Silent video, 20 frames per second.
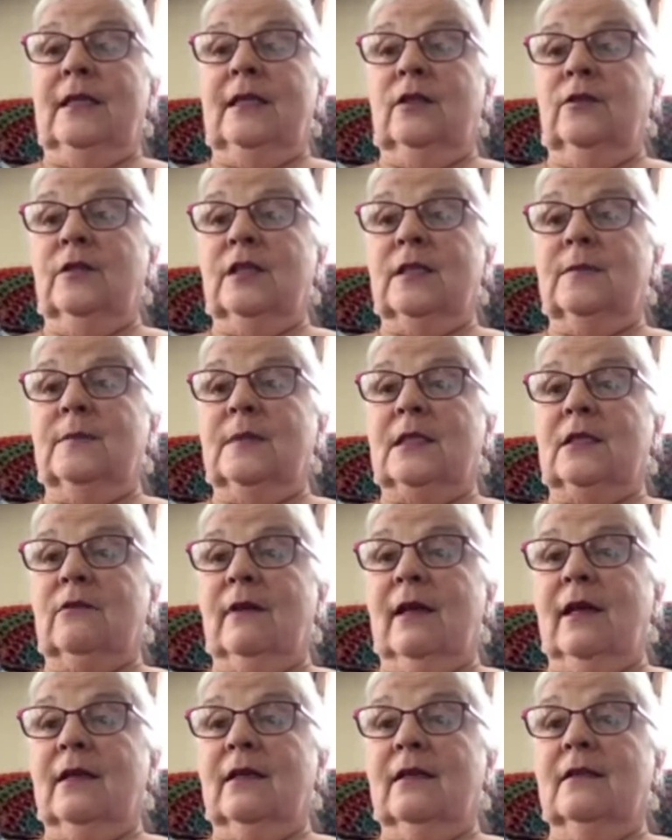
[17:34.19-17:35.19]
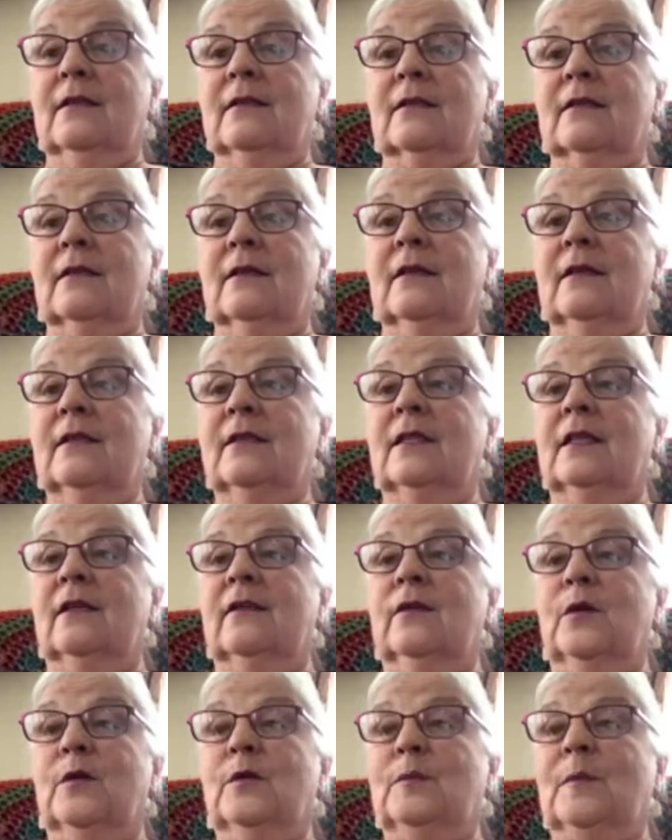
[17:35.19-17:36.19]
Christmas crackers instead of
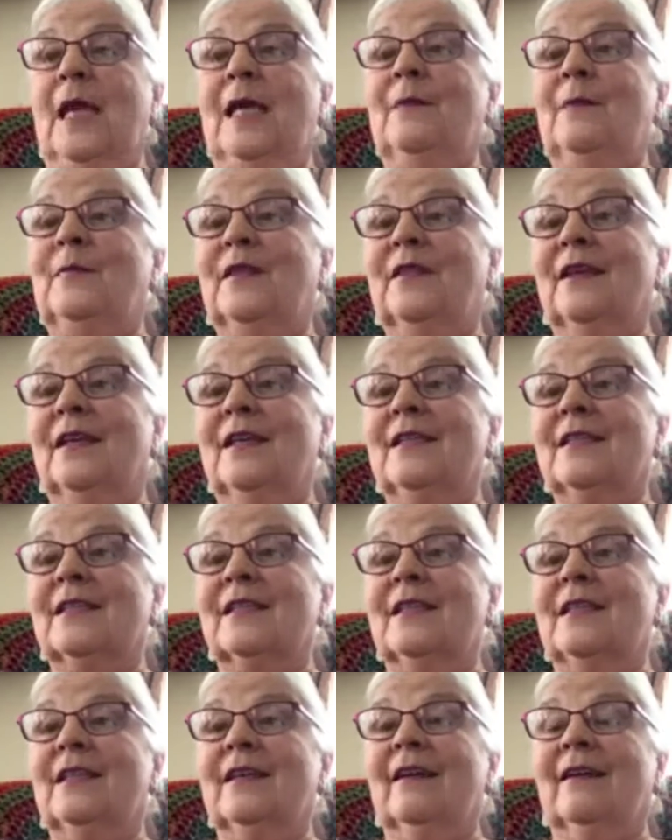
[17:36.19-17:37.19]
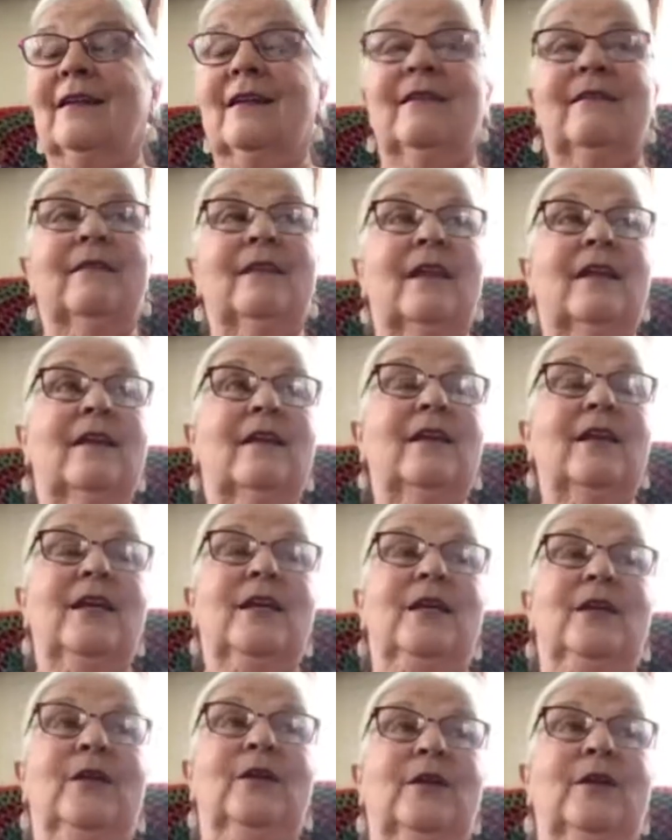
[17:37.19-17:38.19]
those paper things that you get in there.
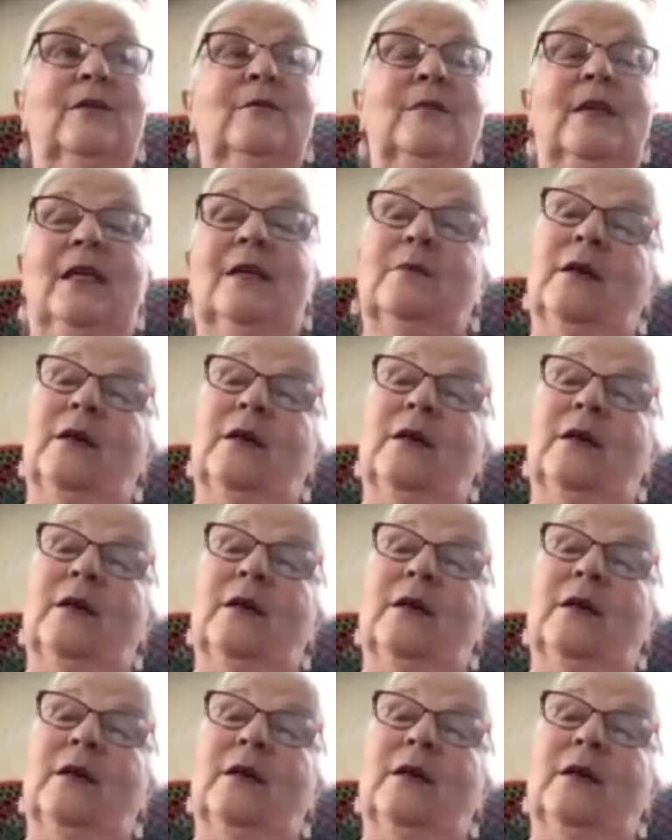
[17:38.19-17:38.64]
You can make